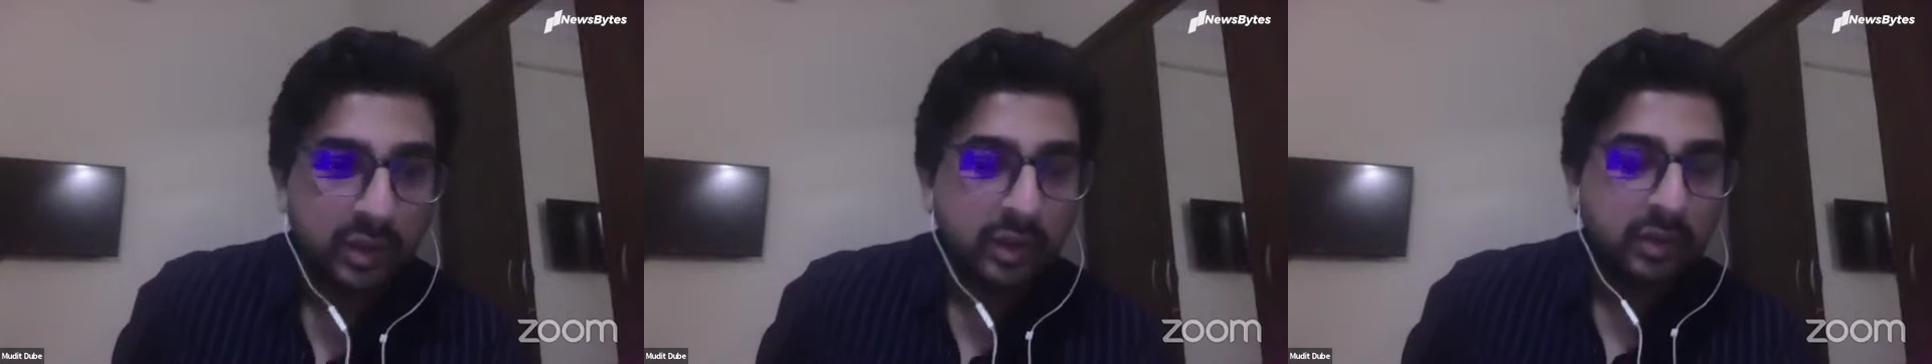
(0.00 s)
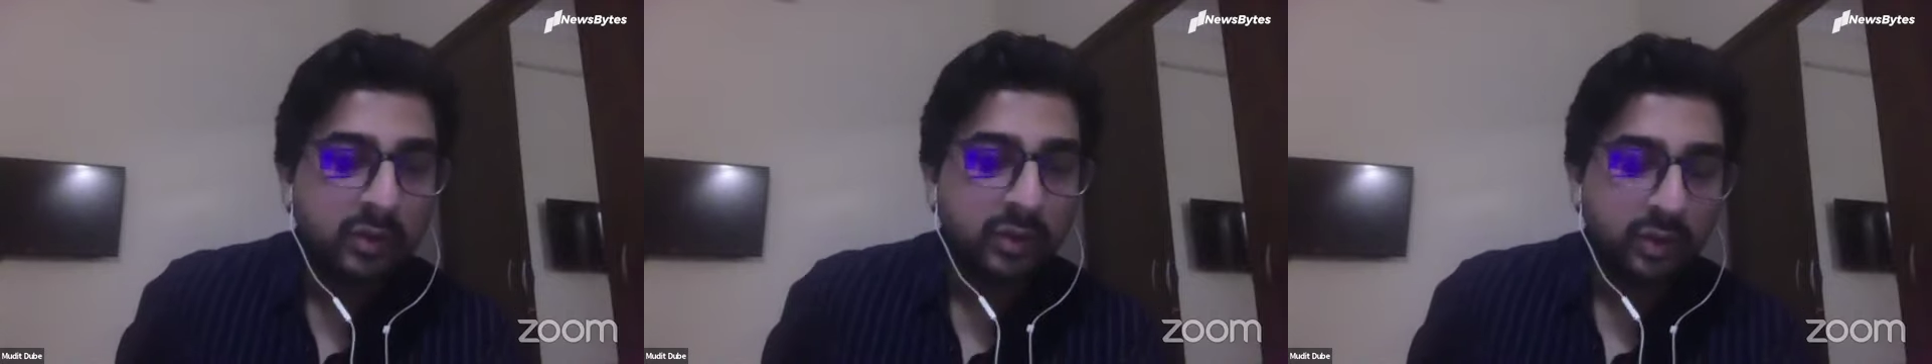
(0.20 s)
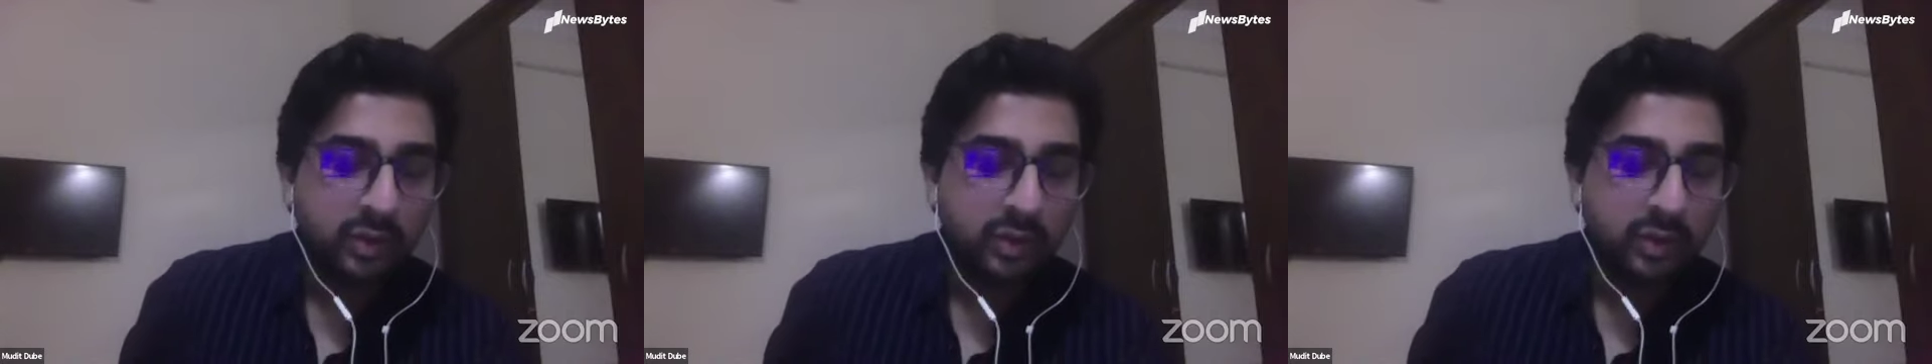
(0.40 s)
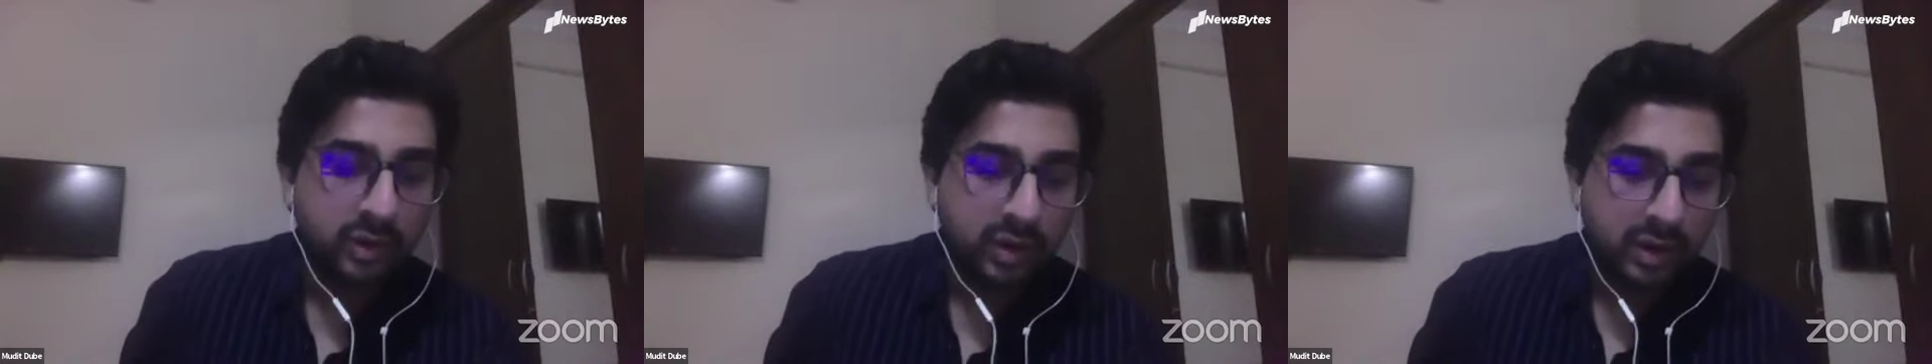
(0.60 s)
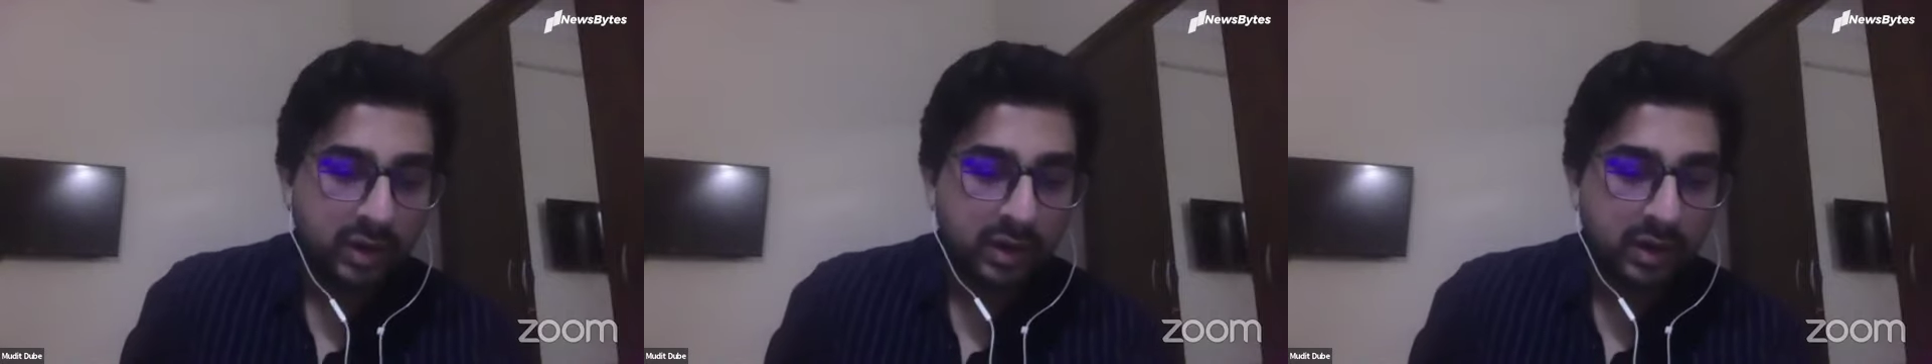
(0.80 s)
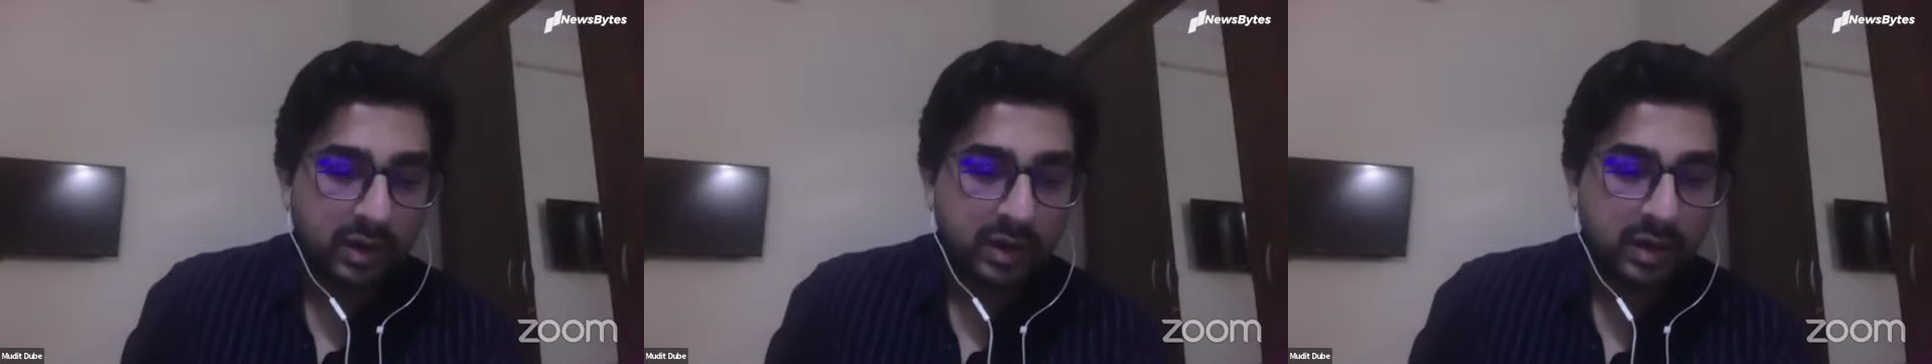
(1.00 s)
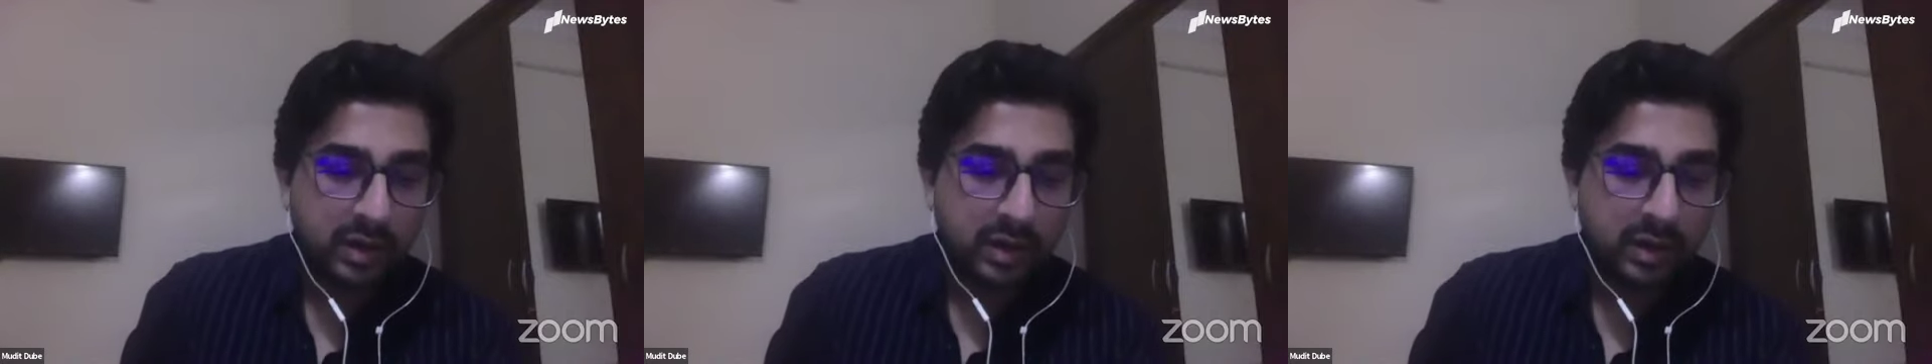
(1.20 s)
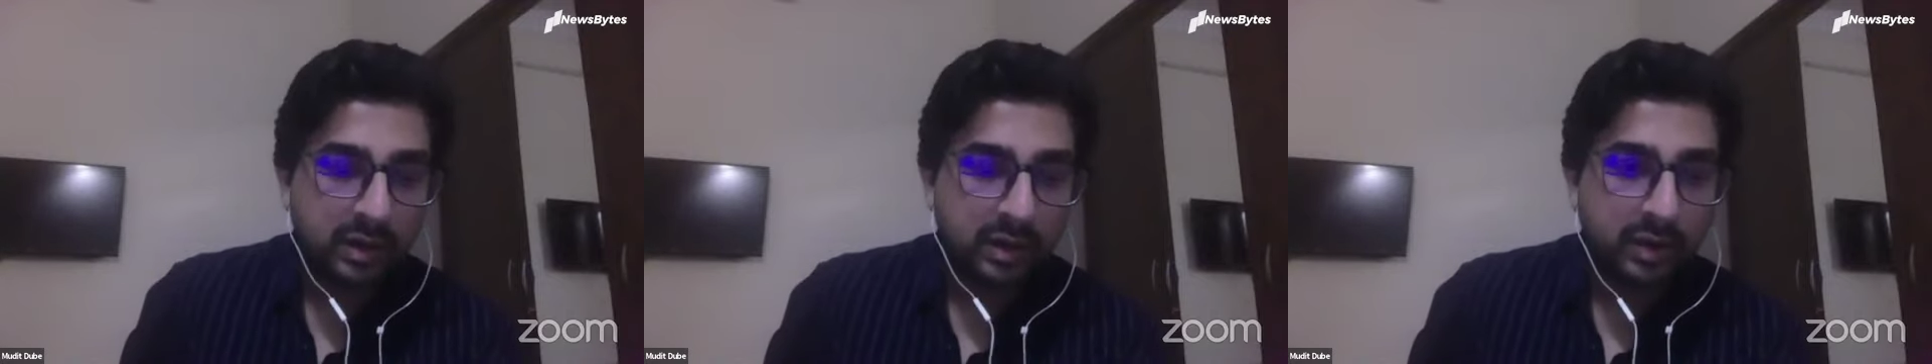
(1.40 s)
So
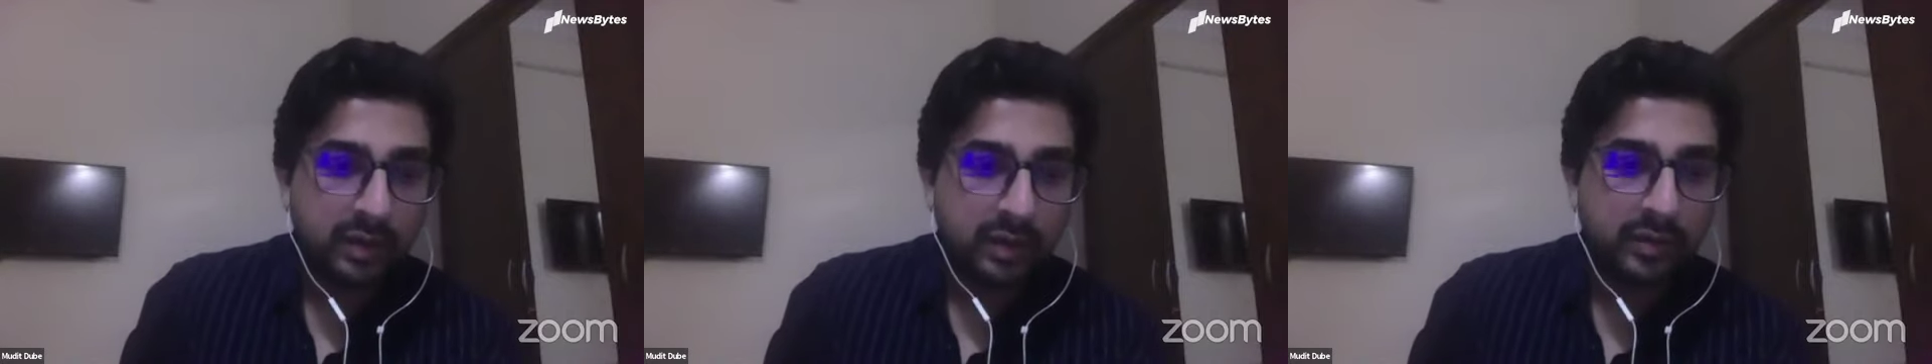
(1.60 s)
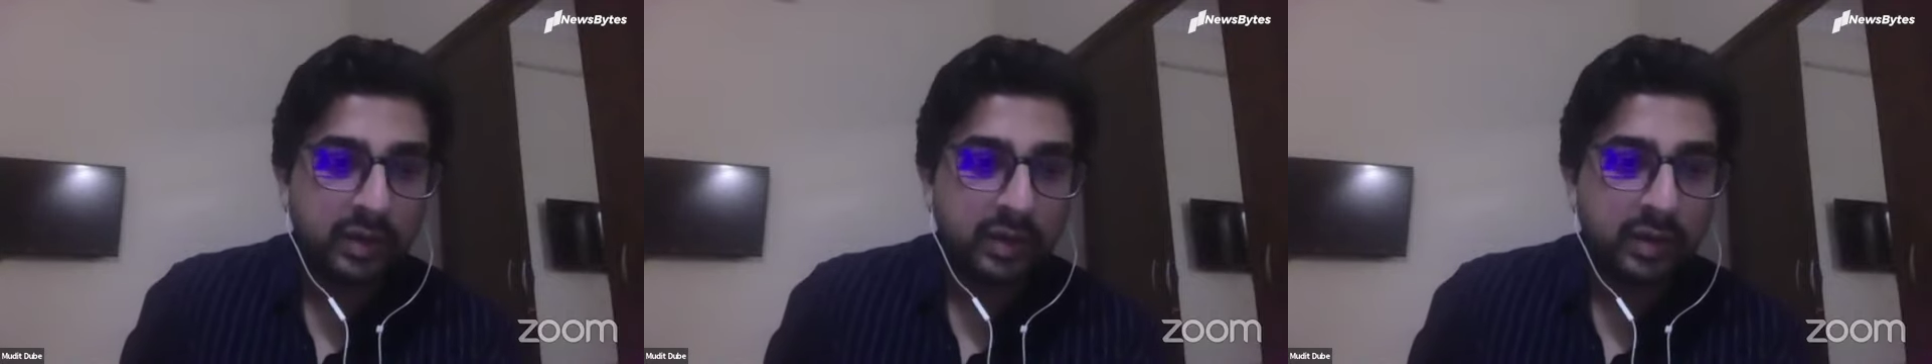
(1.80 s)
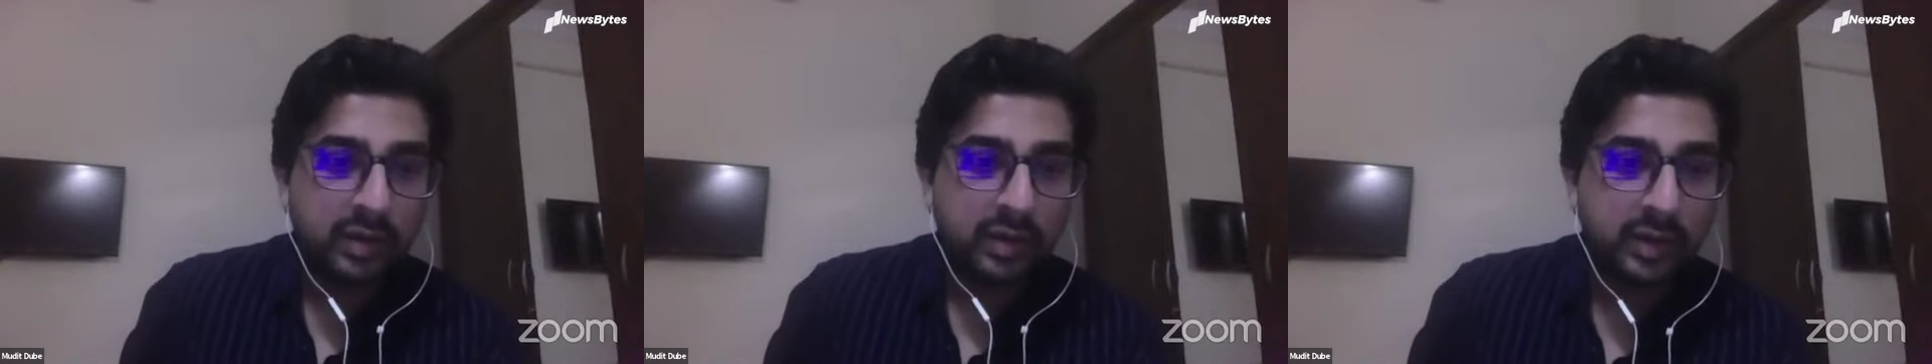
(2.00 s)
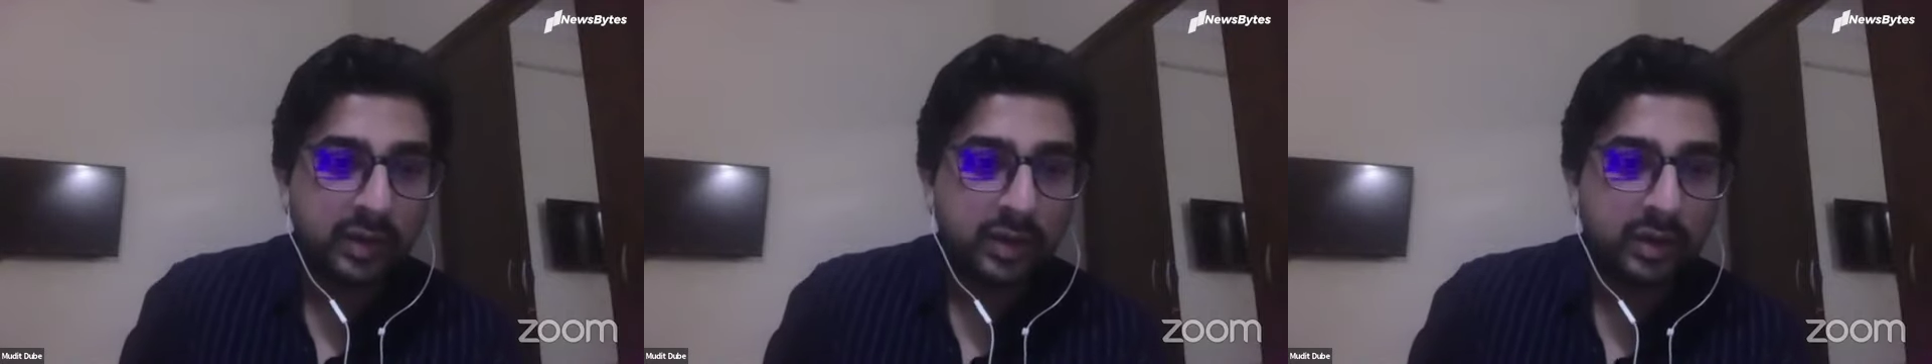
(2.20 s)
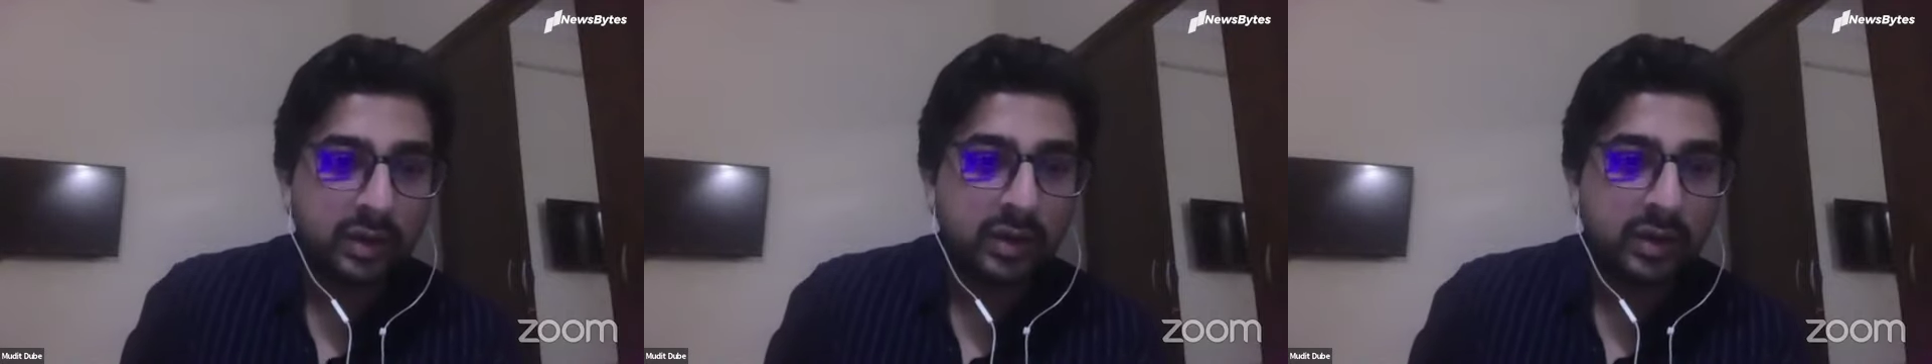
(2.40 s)
given